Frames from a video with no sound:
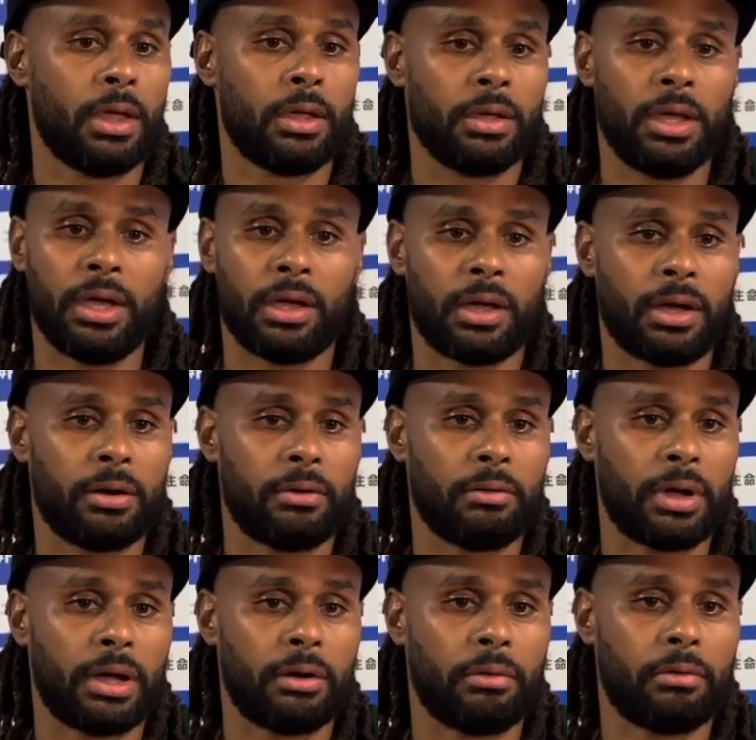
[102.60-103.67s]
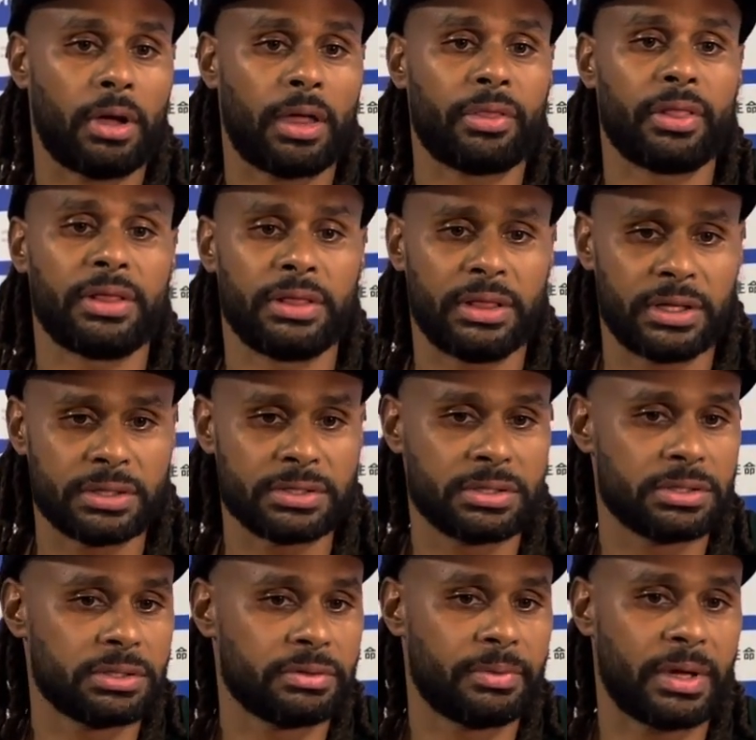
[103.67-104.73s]
Yeah, our
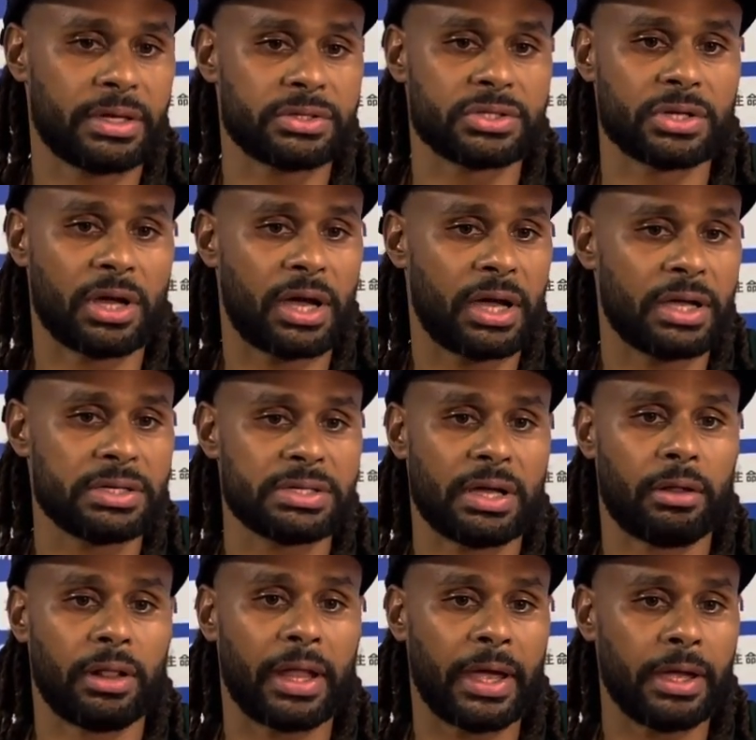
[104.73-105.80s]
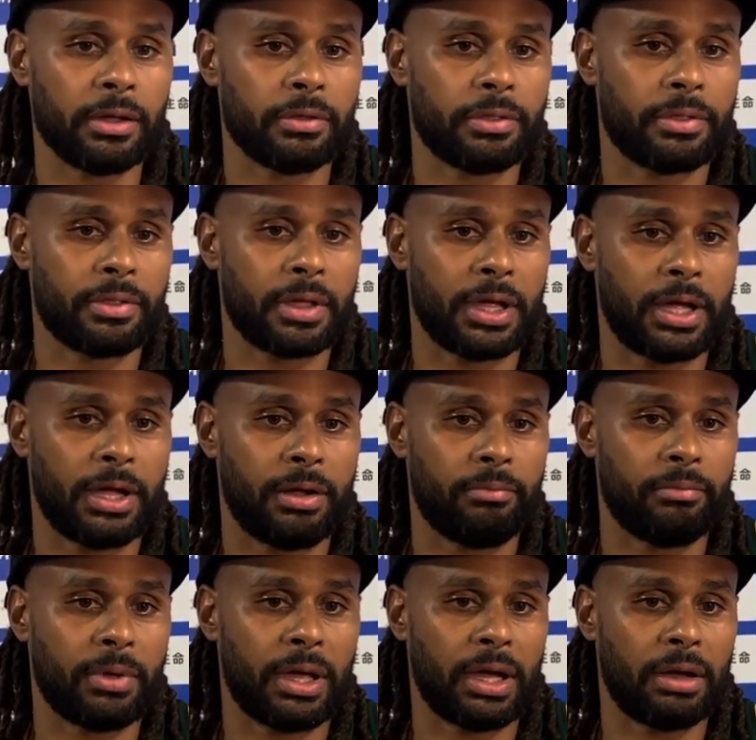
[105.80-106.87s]
athleticism, our size, our length,
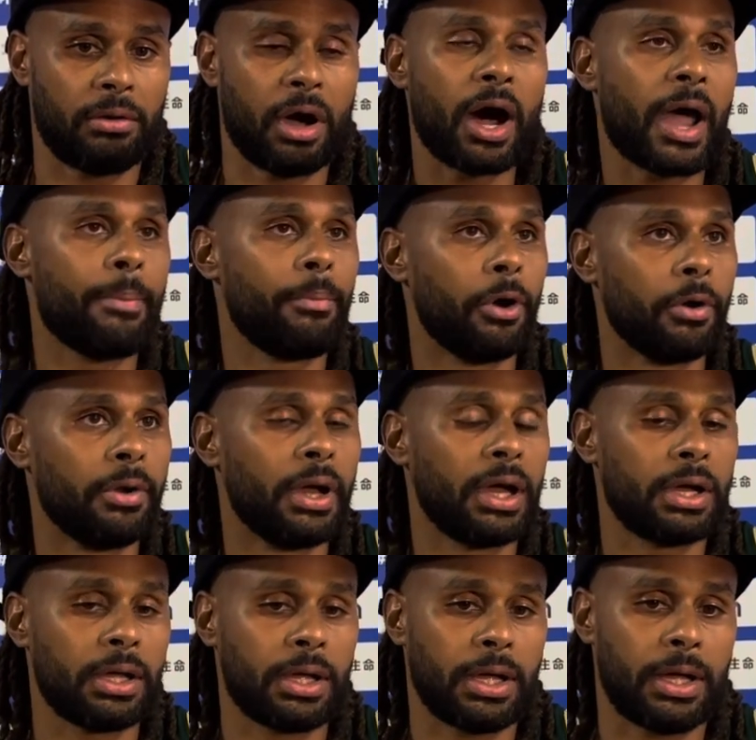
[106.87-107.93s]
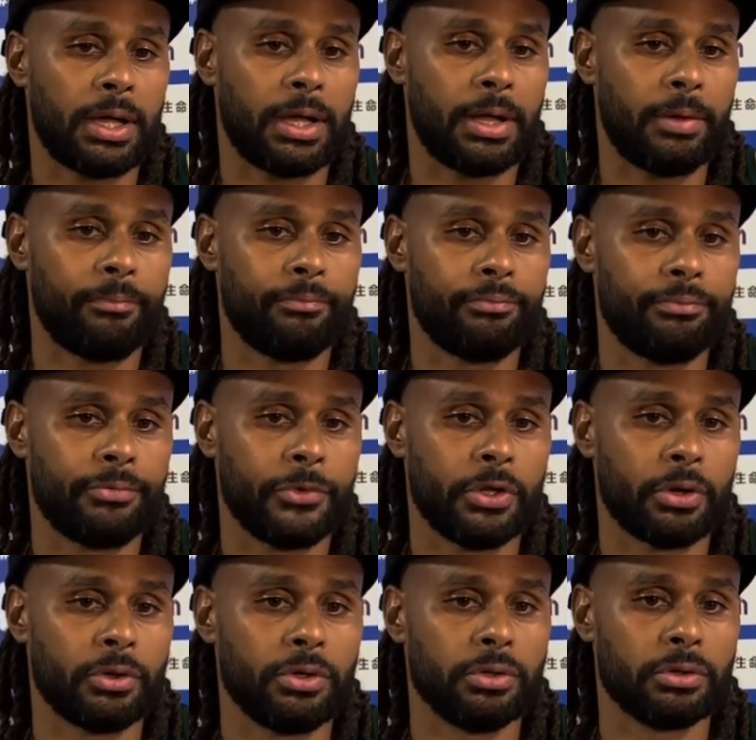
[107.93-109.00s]
our high motor.
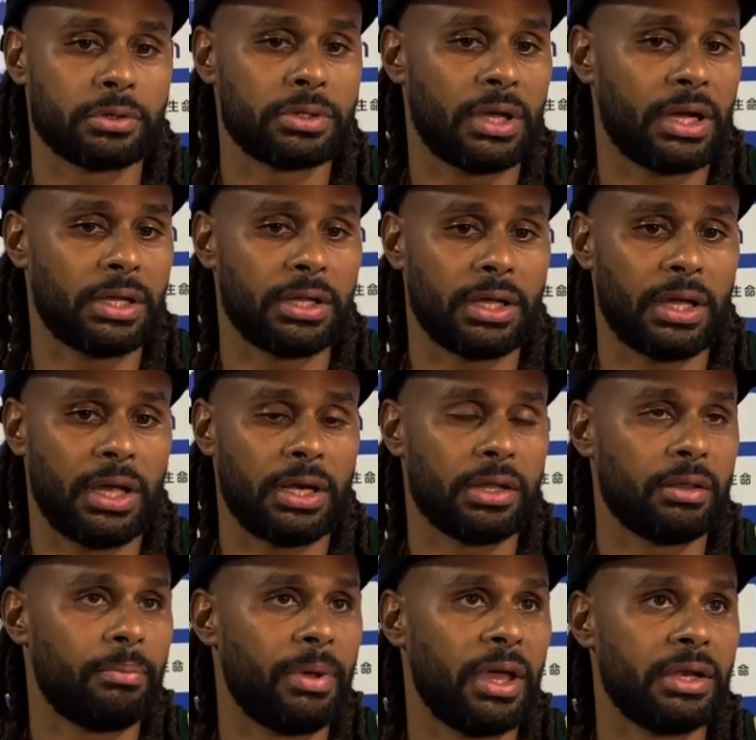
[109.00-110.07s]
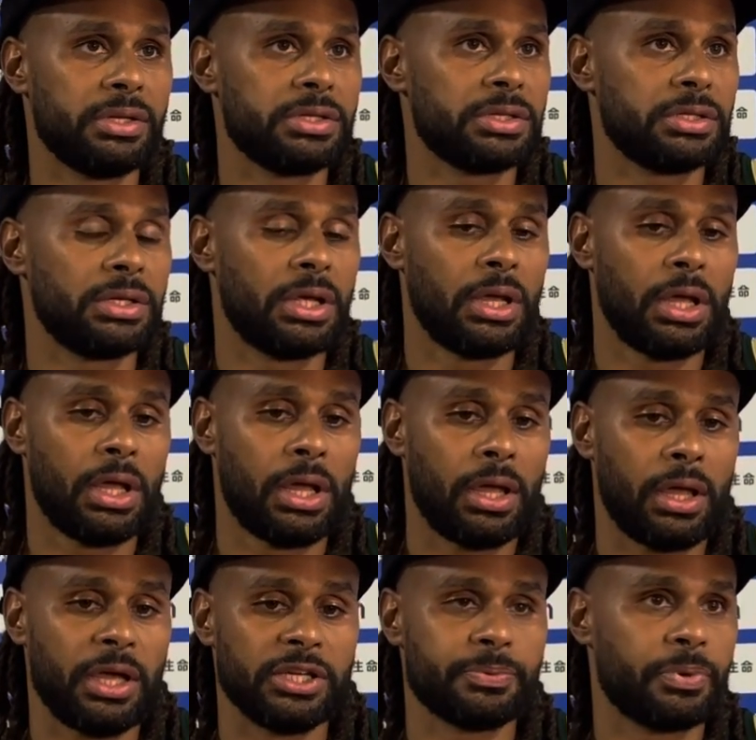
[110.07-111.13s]
You look down the end of the bench and
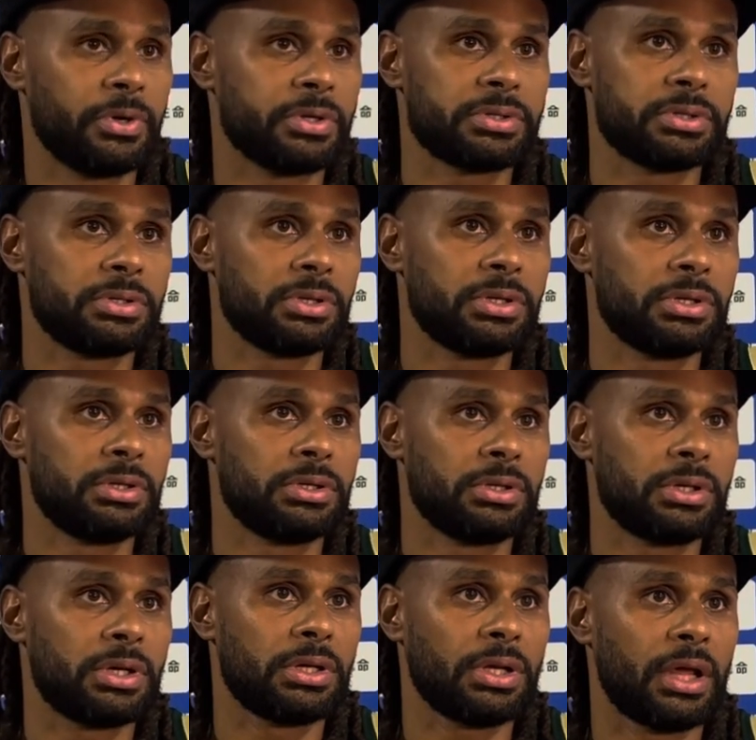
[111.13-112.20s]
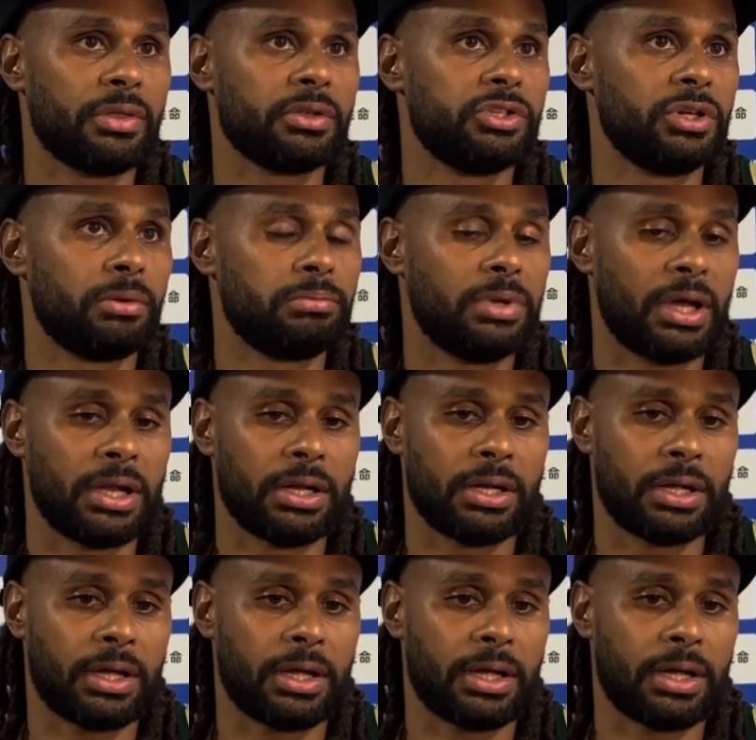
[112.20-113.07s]
each person can get the job done.